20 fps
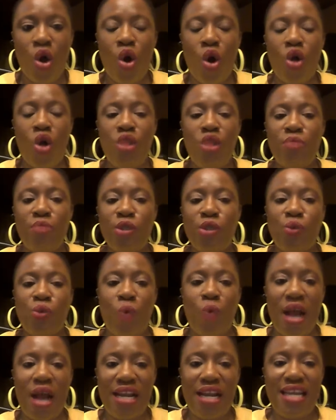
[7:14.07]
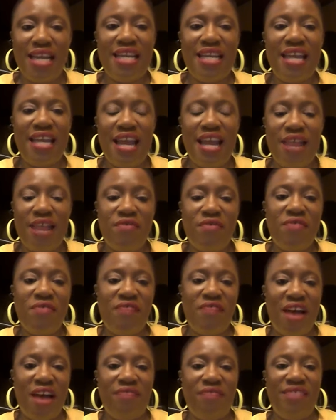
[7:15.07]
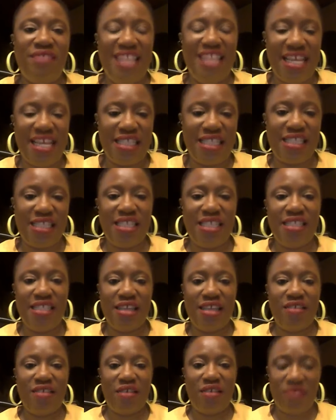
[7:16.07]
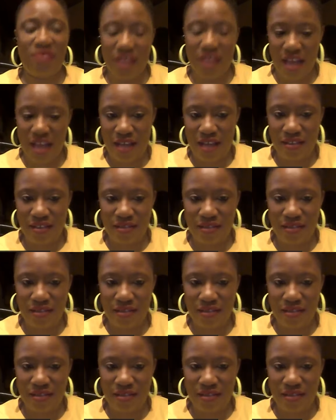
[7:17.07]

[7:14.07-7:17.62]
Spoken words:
Almost 1 in every 5 deaths in South Africa,